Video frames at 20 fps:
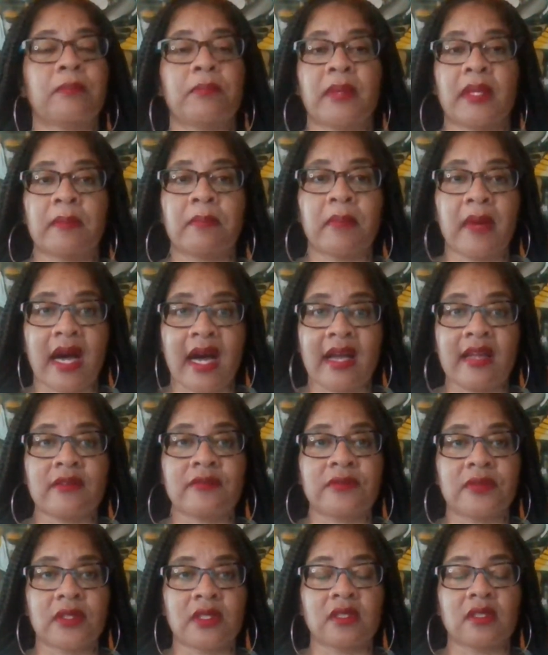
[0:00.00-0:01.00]
be
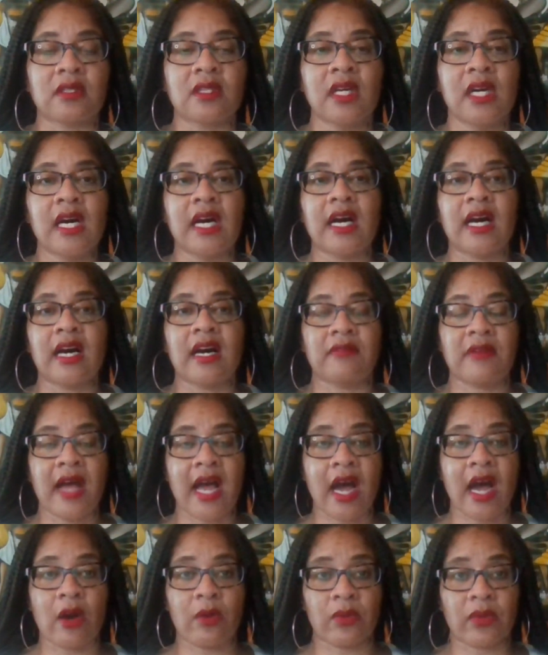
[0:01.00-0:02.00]
mindful of
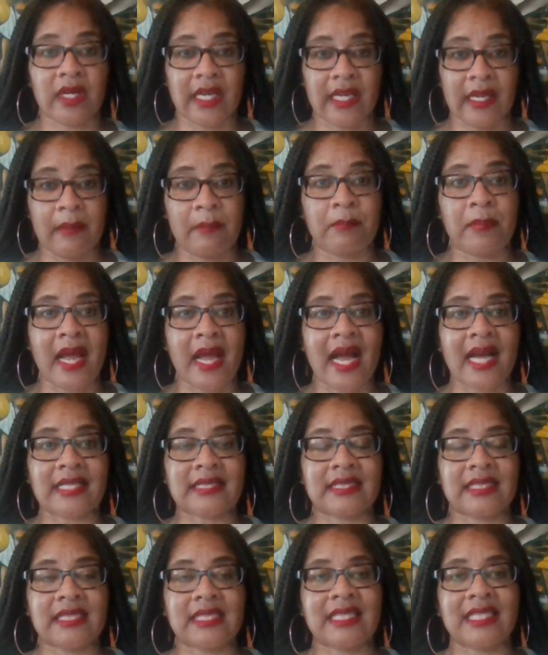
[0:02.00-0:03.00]
how we're
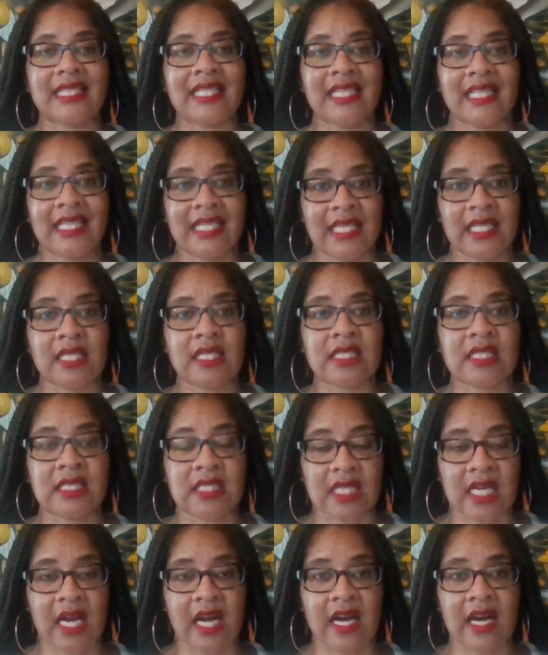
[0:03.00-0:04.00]
impacted in a
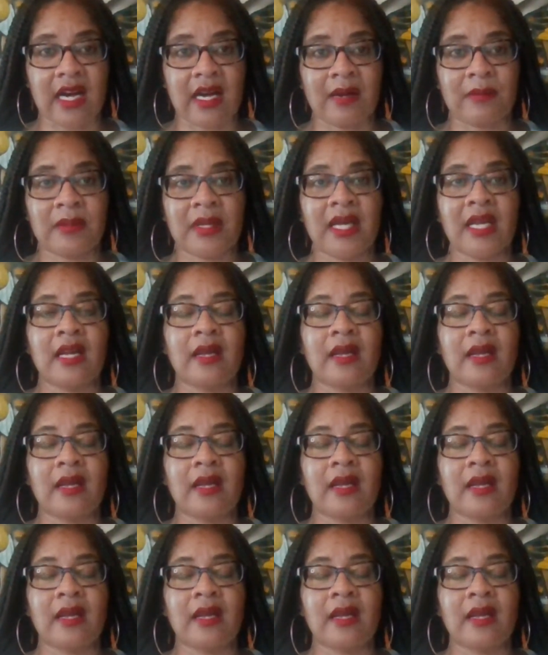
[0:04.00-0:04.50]
job,